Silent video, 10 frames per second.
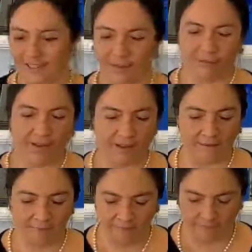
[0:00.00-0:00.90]
is
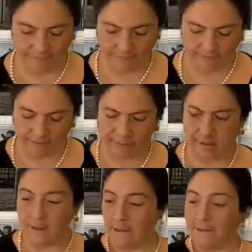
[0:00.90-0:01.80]
ready,
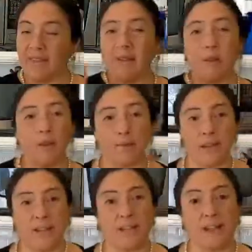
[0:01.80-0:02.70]
but I want to
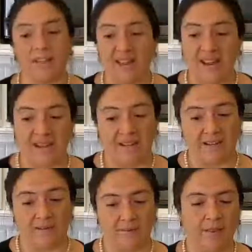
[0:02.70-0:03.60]
make the levain.
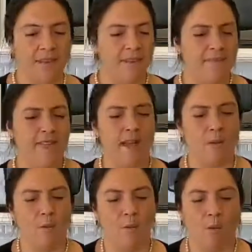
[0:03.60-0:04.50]

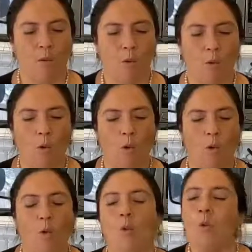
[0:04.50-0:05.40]
Now,
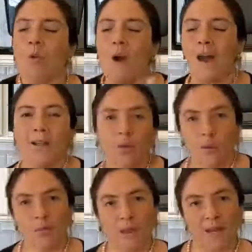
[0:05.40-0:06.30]
why do
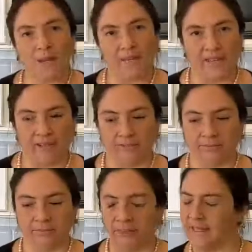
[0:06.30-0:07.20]
we make levain?
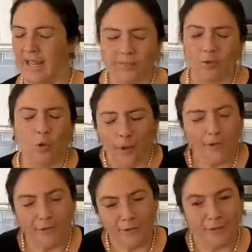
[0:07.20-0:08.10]
I
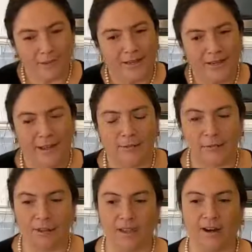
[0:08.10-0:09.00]
try to understand that
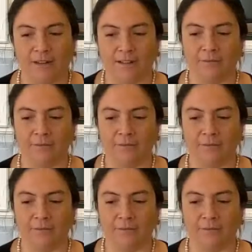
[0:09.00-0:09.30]
really hard.